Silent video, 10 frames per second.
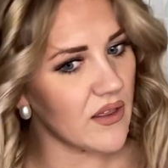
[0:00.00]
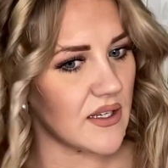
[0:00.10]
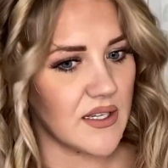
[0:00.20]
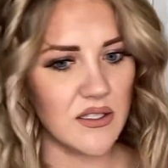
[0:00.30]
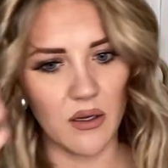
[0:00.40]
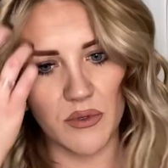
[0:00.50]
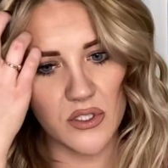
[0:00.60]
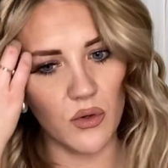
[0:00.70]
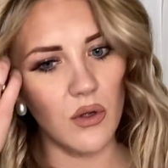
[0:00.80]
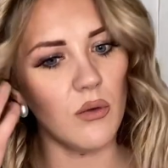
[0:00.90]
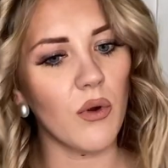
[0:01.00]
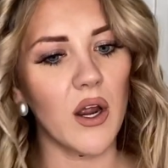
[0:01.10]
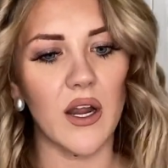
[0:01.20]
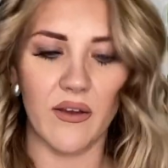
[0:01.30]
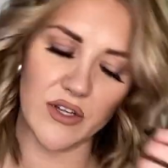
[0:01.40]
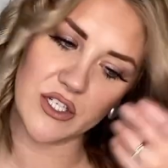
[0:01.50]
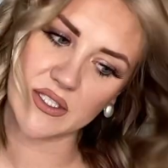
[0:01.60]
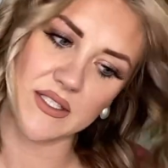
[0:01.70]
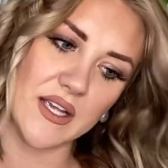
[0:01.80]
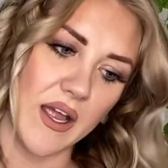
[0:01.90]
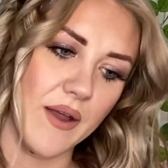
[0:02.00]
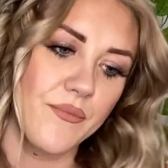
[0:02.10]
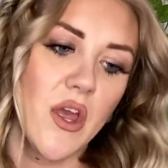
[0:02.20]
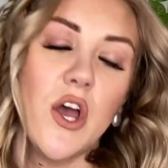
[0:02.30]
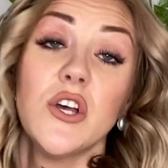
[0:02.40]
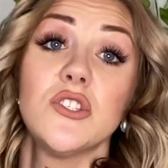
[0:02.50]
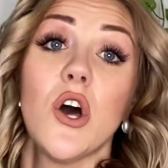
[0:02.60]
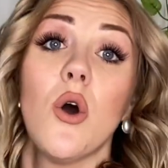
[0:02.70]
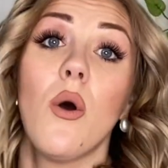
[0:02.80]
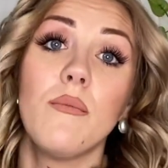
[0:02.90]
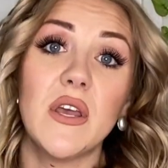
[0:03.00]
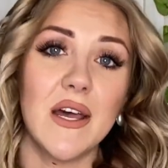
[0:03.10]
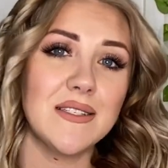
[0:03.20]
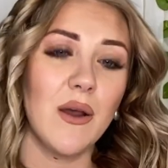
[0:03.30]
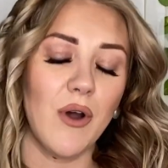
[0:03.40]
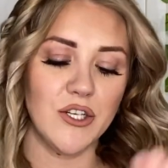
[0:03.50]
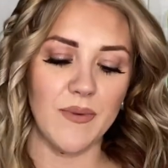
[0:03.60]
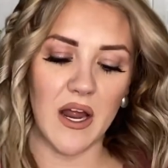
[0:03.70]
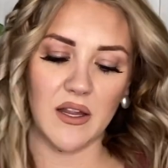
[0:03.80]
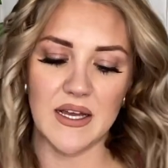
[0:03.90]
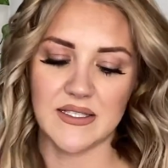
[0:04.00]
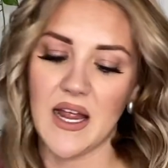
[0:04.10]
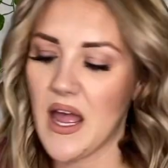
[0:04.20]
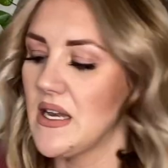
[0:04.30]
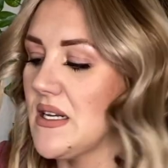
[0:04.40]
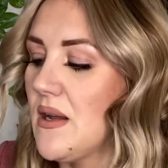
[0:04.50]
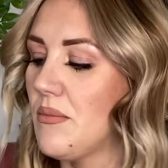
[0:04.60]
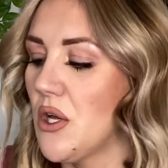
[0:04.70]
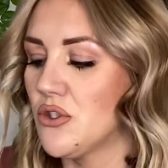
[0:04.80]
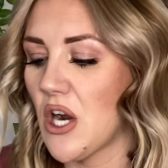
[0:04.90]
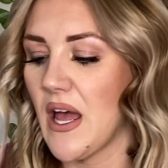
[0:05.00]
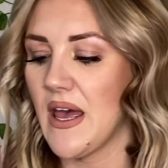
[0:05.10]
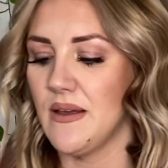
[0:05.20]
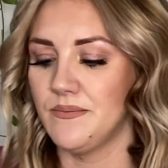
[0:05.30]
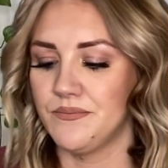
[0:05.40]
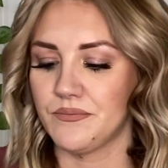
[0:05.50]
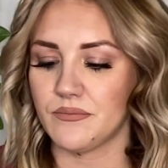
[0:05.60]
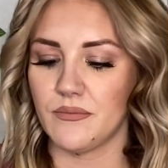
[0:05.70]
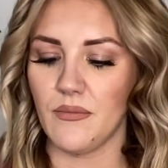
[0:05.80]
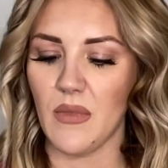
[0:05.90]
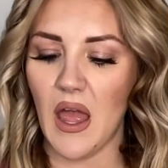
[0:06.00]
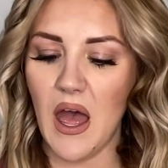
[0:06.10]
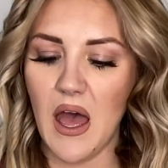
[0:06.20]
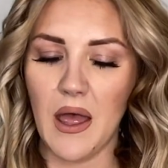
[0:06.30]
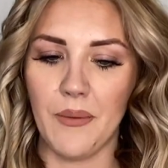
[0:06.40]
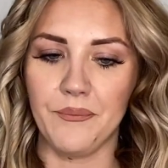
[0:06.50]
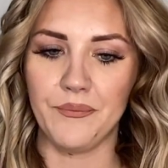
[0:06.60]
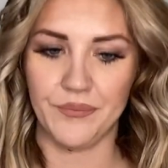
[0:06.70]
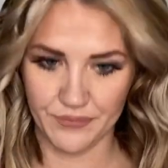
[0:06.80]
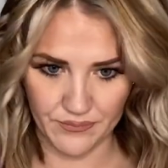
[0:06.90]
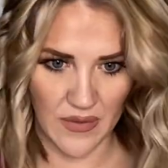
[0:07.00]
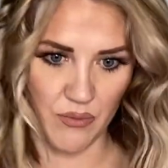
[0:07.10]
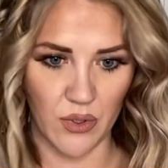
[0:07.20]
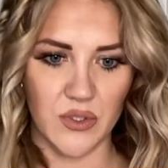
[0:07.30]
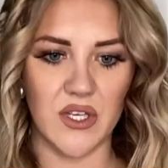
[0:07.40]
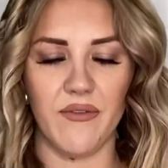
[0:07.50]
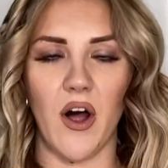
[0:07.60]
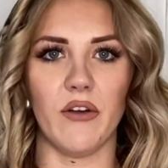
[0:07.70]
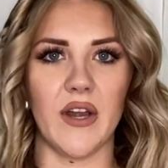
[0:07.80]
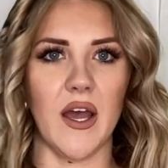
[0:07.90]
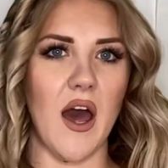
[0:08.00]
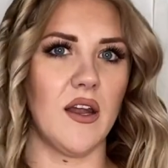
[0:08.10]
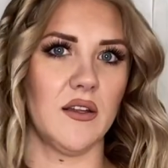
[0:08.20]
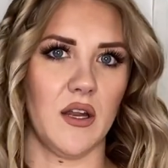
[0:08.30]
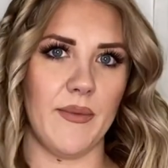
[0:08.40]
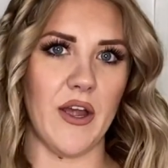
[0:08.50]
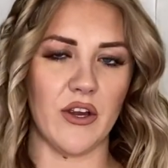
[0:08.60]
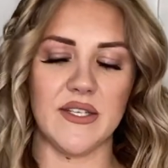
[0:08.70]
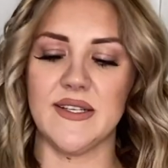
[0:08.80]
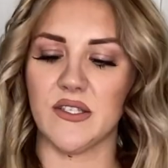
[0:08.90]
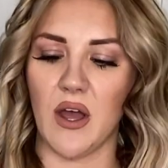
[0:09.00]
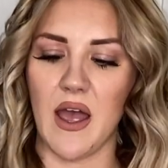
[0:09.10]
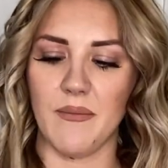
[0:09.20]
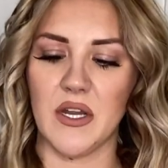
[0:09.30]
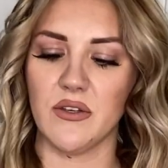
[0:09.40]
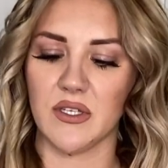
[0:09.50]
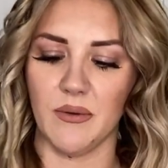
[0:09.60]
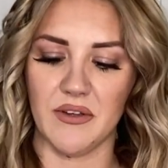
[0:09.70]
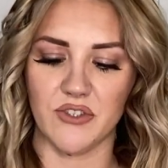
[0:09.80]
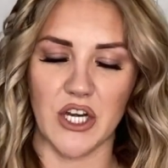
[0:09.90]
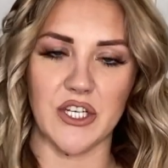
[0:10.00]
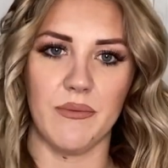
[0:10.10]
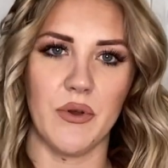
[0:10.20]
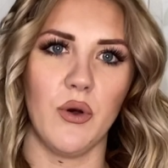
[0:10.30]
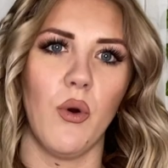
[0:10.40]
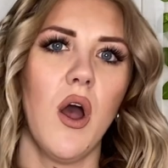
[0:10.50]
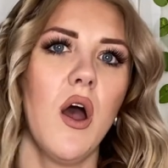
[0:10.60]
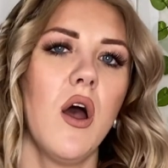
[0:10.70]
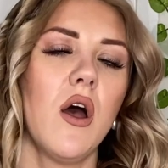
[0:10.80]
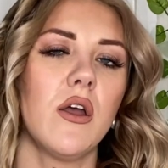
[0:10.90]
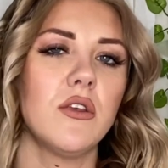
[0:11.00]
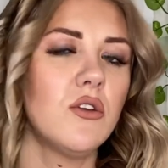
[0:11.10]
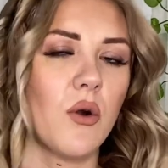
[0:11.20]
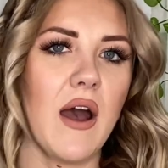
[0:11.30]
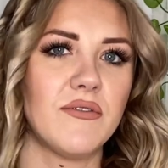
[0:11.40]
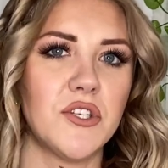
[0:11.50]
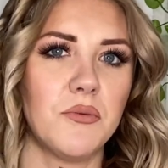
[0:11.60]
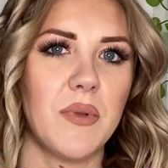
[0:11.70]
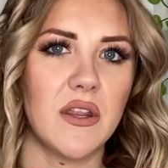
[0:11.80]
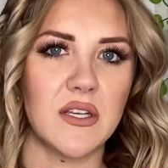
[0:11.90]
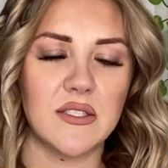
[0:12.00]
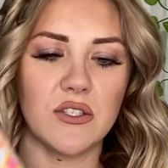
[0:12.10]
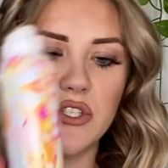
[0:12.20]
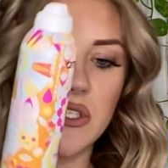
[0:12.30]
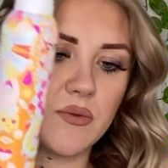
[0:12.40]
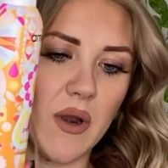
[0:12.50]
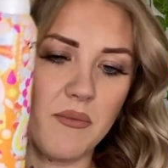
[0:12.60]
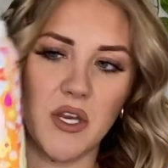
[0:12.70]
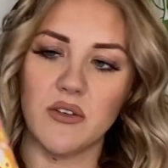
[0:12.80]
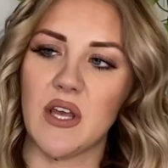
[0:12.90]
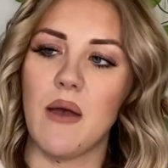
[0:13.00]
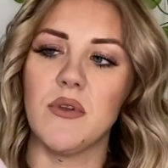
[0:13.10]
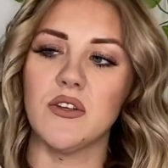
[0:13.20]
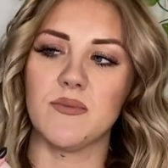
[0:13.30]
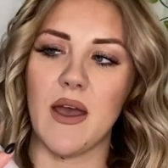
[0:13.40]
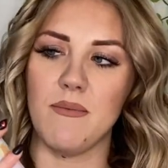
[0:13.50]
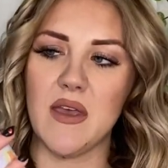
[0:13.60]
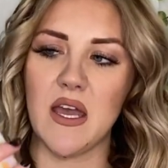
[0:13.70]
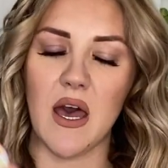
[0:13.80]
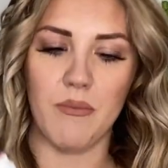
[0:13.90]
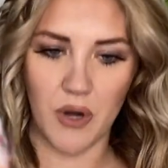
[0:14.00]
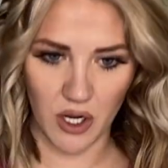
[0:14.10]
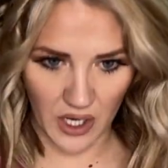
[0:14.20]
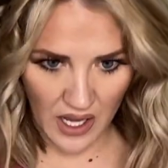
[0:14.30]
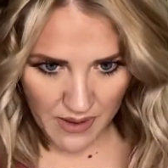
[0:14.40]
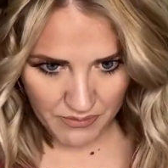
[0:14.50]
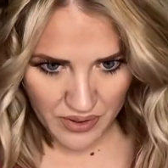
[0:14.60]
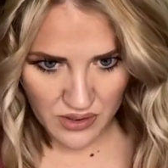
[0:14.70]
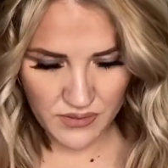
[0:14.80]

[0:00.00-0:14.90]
That side's almost cool. We're gonna give it just a second. So because I washed my hair last night, I didn't blow dry it. My roots have already gotten a little bit greasy, so I am gonna use a little bit of dry shampoo. You don't have to, but this is just what I'm gonna use. I'm gonna use my Amika Perk Up.